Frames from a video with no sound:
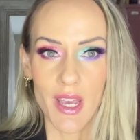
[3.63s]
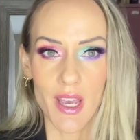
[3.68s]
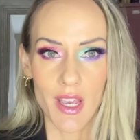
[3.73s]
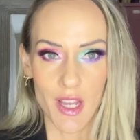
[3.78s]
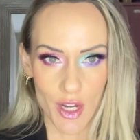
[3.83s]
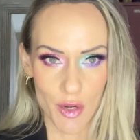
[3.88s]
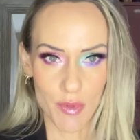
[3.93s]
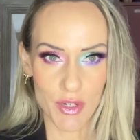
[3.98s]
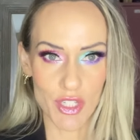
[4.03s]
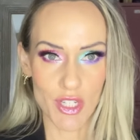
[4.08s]

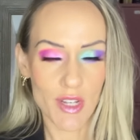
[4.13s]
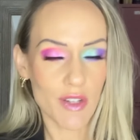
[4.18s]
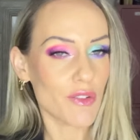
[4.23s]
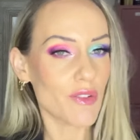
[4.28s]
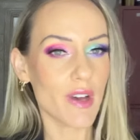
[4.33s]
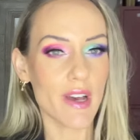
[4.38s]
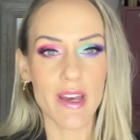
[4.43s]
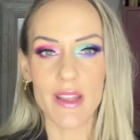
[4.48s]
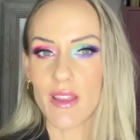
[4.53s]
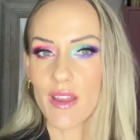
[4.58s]
Here on my channel
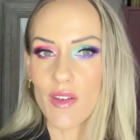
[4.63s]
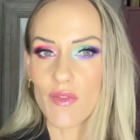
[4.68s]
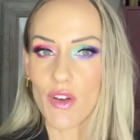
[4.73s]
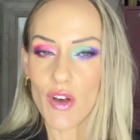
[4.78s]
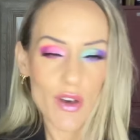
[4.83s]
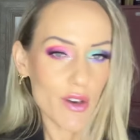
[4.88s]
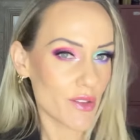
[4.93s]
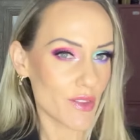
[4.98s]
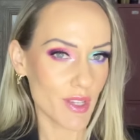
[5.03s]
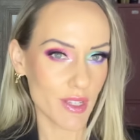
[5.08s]
I love
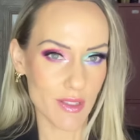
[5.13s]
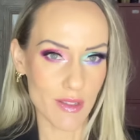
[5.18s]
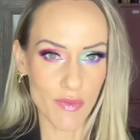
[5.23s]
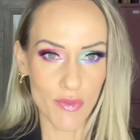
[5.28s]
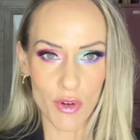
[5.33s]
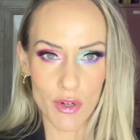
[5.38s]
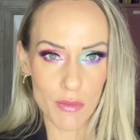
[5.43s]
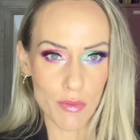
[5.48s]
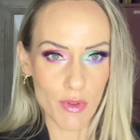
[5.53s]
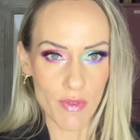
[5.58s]
all things
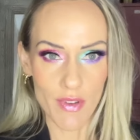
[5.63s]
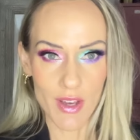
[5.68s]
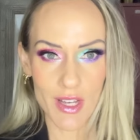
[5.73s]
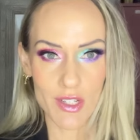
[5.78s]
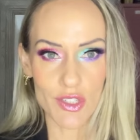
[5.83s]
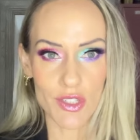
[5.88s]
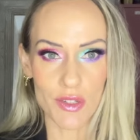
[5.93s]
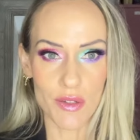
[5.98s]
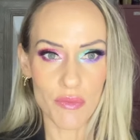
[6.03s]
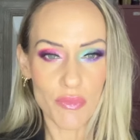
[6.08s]
affordable
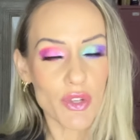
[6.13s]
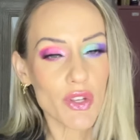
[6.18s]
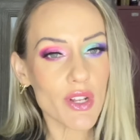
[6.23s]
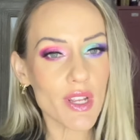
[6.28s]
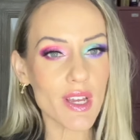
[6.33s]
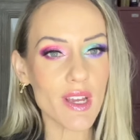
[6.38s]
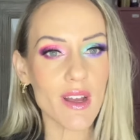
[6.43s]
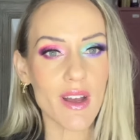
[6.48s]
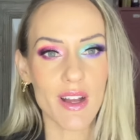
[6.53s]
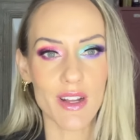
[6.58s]
fashion and
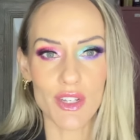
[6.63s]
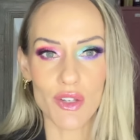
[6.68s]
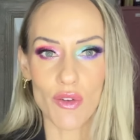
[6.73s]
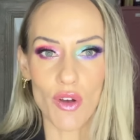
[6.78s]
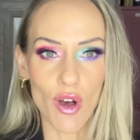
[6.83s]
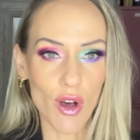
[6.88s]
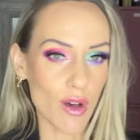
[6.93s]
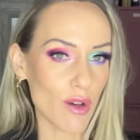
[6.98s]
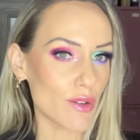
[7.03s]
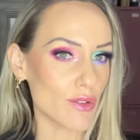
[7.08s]
beauty. I do
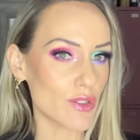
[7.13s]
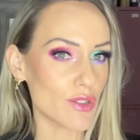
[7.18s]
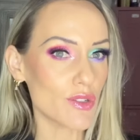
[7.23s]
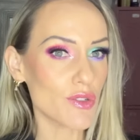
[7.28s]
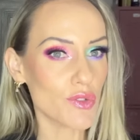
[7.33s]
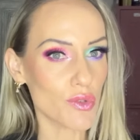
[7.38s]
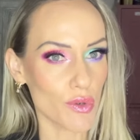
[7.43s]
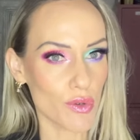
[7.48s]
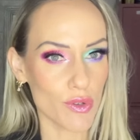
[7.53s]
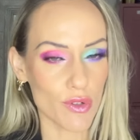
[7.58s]
hauls,
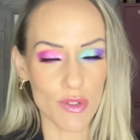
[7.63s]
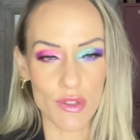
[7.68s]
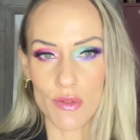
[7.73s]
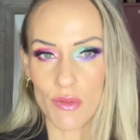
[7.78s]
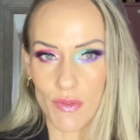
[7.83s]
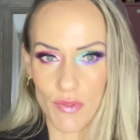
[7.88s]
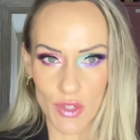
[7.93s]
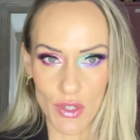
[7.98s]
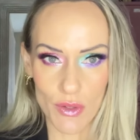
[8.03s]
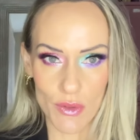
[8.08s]
tutorials,
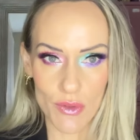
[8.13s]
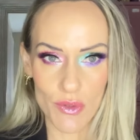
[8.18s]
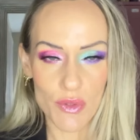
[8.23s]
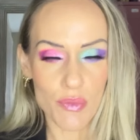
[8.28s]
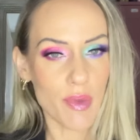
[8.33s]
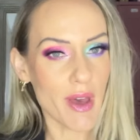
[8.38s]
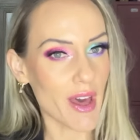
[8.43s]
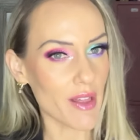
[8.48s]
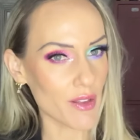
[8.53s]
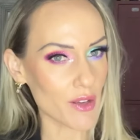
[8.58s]
reviews,
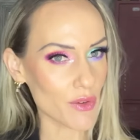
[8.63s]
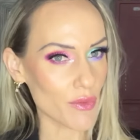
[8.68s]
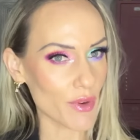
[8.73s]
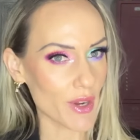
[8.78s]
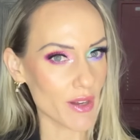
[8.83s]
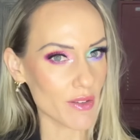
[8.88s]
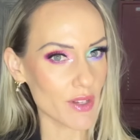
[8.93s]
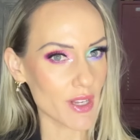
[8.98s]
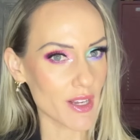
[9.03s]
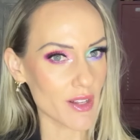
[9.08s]
palette
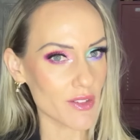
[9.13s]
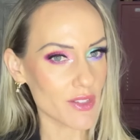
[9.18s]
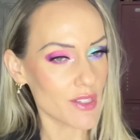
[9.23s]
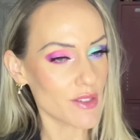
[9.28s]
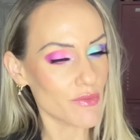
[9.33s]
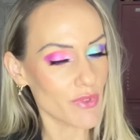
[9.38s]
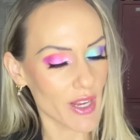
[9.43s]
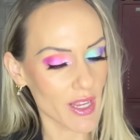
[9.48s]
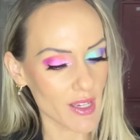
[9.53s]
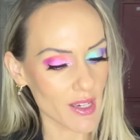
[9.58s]
rundowns,
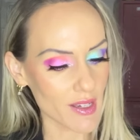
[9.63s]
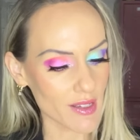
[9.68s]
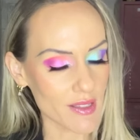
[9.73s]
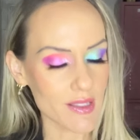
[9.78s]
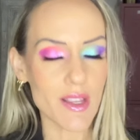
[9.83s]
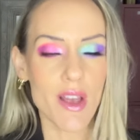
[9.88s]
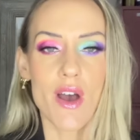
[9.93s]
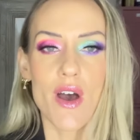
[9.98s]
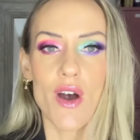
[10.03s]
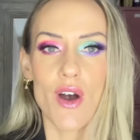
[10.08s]
and rankings,
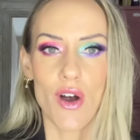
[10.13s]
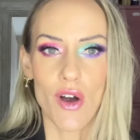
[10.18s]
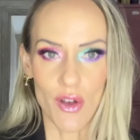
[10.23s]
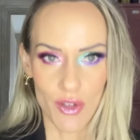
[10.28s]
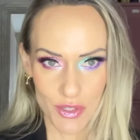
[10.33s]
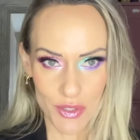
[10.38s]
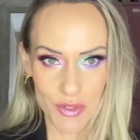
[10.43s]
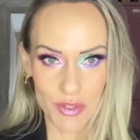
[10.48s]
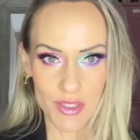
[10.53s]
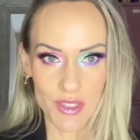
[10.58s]
all
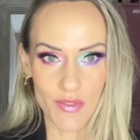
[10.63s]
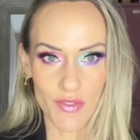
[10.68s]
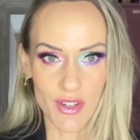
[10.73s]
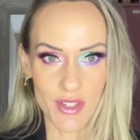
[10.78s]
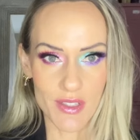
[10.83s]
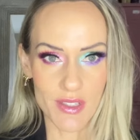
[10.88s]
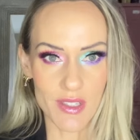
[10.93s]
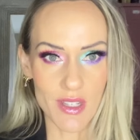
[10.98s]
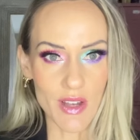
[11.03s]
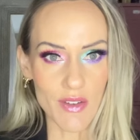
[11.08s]
sorts of
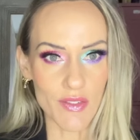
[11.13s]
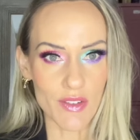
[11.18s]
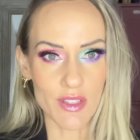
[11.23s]
fun stuff.